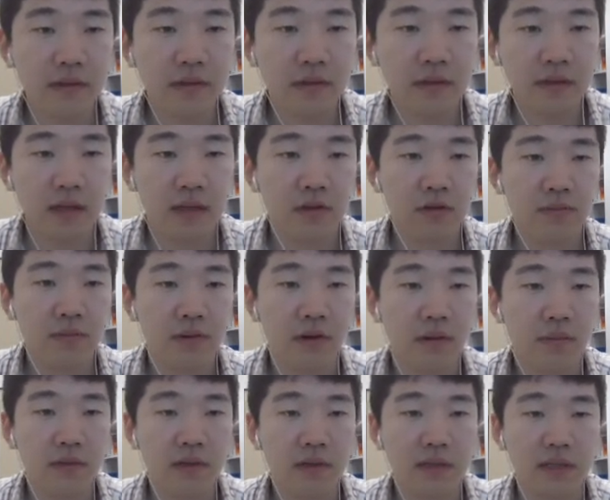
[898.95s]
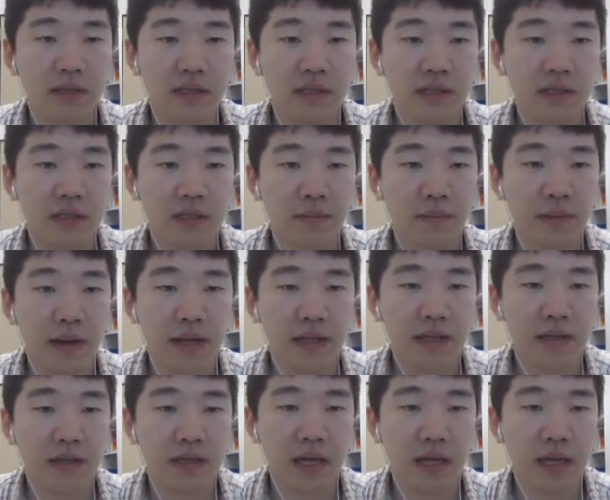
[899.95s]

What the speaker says: then you probably see such a pattern.